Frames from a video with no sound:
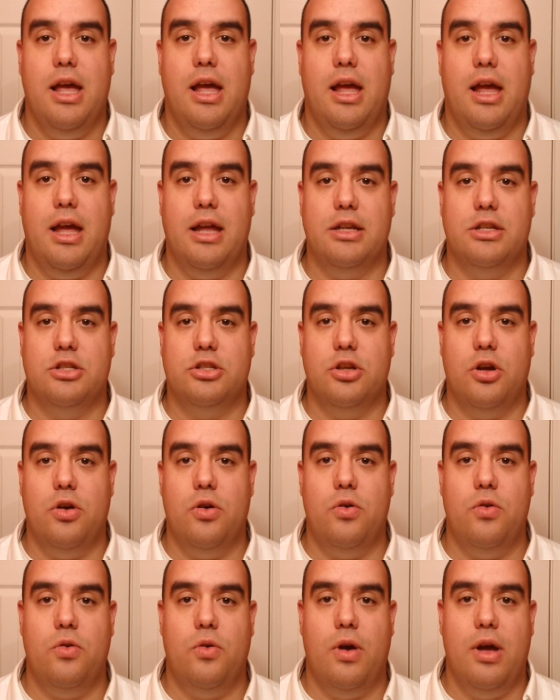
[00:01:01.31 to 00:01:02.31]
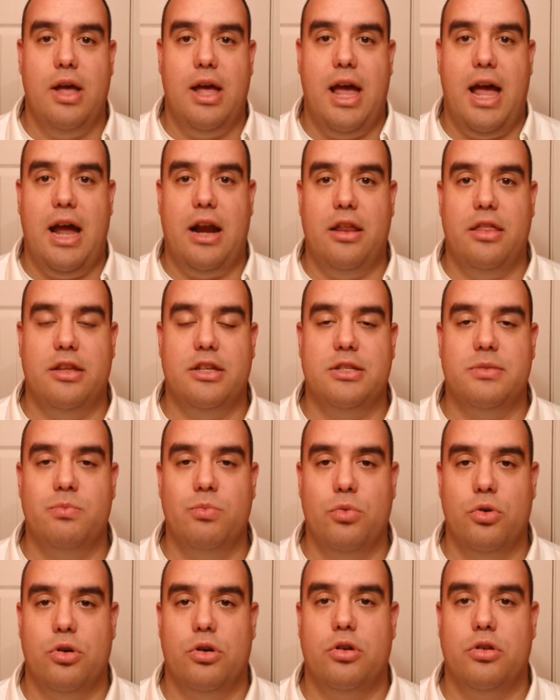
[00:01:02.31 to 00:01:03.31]
And so out of this
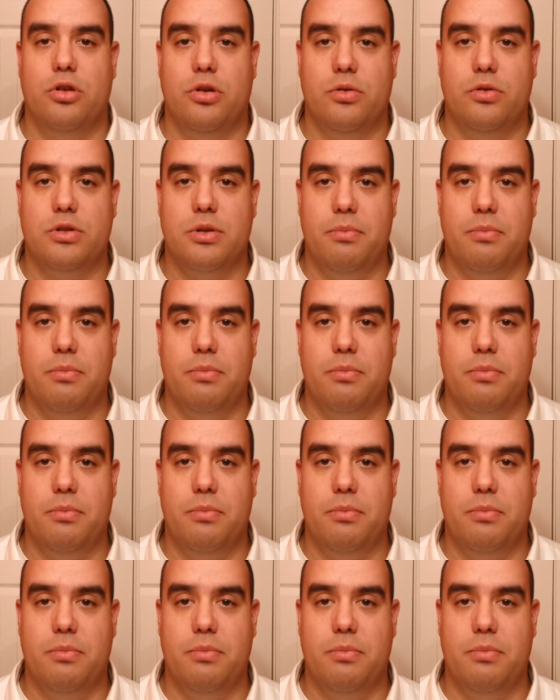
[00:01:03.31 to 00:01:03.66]
murder there was a